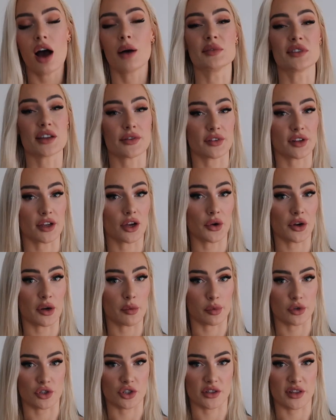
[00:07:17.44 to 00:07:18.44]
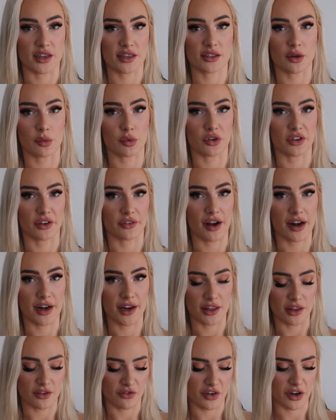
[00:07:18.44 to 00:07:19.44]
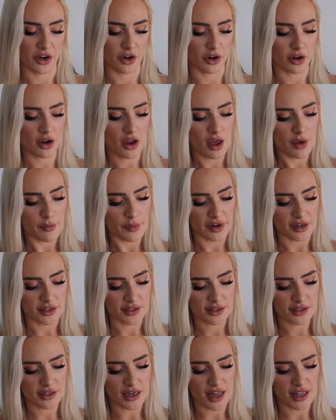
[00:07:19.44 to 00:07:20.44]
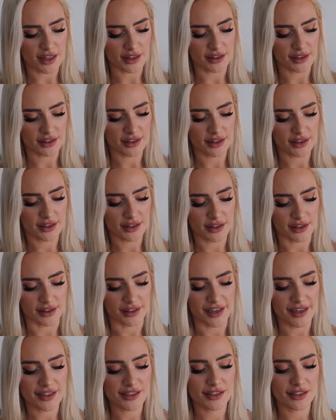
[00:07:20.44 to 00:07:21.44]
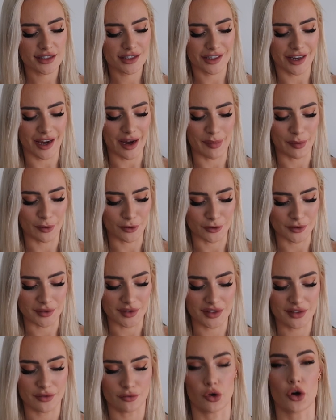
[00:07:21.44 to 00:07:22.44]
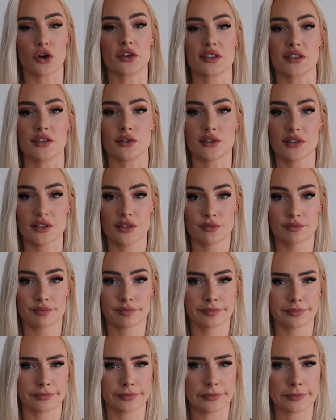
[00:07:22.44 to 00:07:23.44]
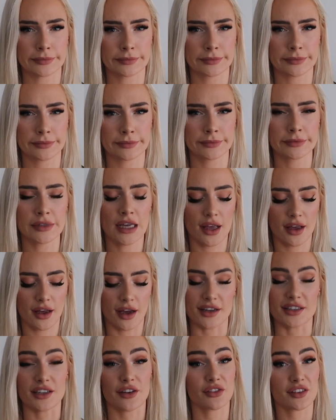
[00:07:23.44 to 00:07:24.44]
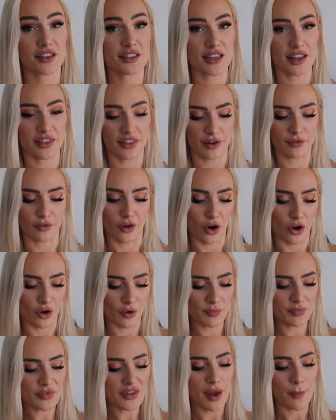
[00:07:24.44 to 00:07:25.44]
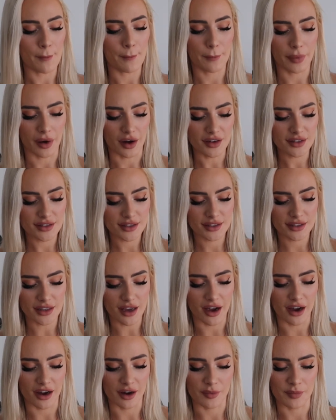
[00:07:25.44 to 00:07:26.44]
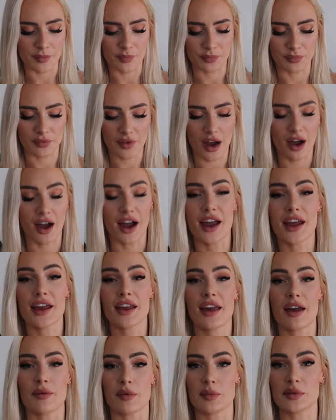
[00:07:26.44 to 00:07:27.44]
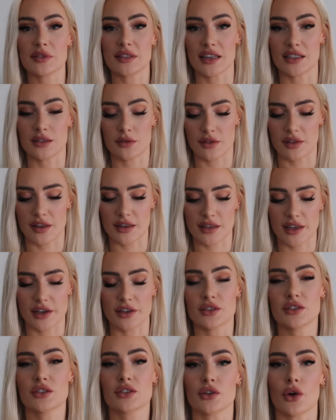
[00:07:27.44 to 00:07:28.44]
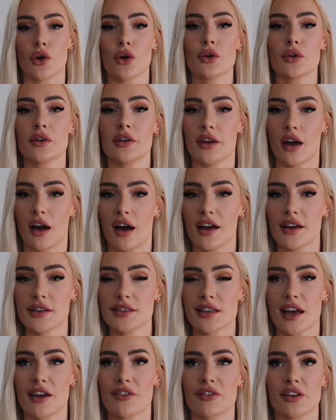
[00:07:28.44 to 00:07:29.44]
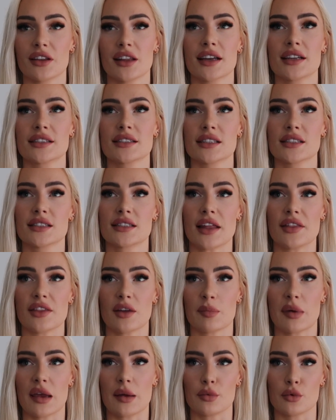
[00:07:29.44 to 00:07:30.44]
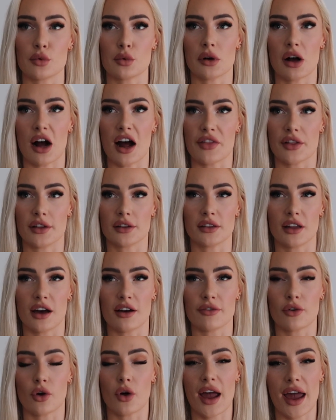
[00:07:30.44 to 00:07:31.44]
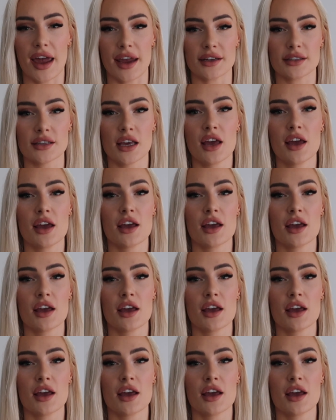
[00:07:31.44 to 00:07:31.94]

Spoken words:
I'm definitely going to butcher this. I'll probably write it in the video, but it's Les Sables Roses. I definitely said that wrong. But I am obsessed with this. It is so nice. I feel like it's a scent that people will either love or hate